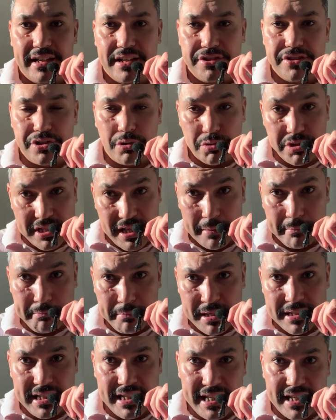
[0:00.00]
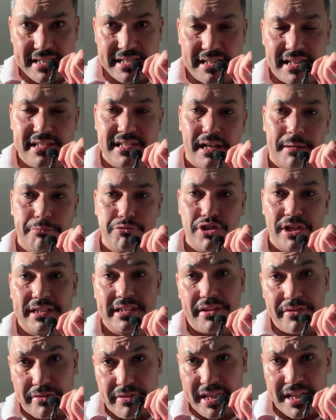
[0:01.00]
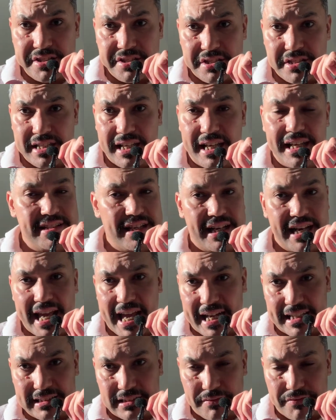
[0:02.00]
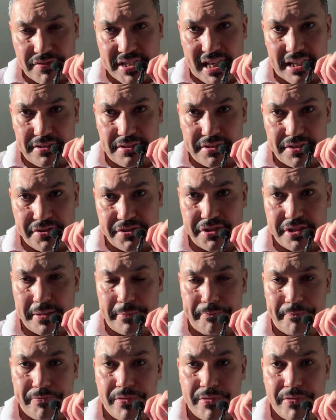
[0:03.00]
So somebody is the subject. This is an active sentence.